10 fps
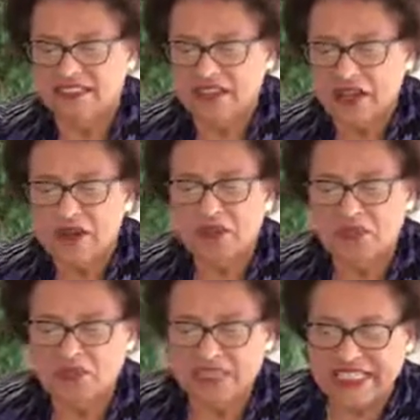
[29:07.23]

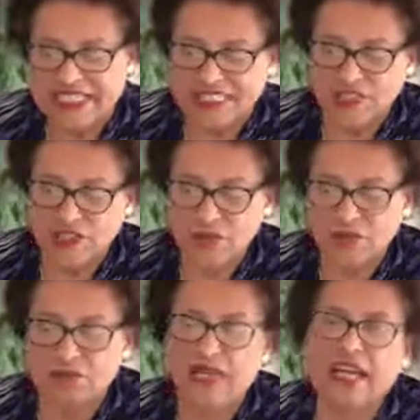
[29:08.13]
Tom Brady, the
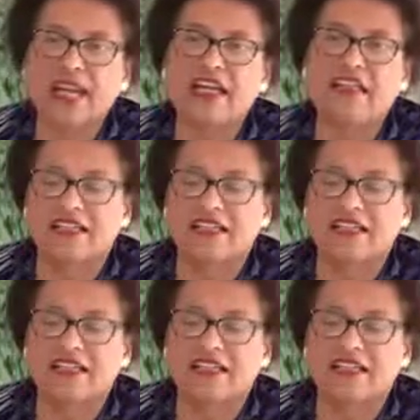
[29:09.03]
quarterback,